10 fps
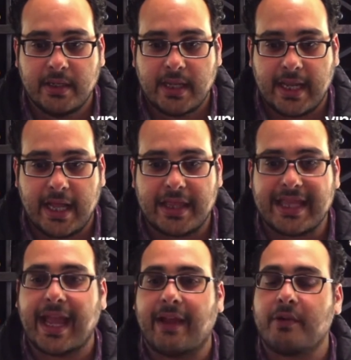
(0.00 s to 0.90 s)
and I think
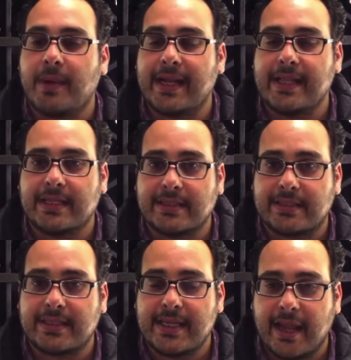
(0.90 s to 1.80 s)
everybody can
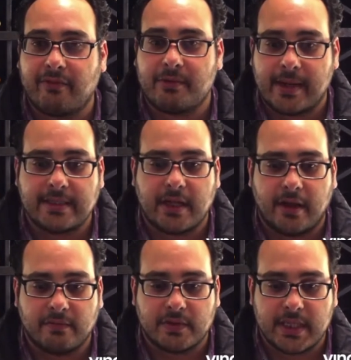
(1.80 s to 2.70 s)
see everybody's
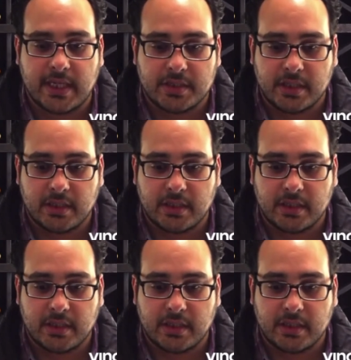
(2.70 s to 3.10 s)
conversation.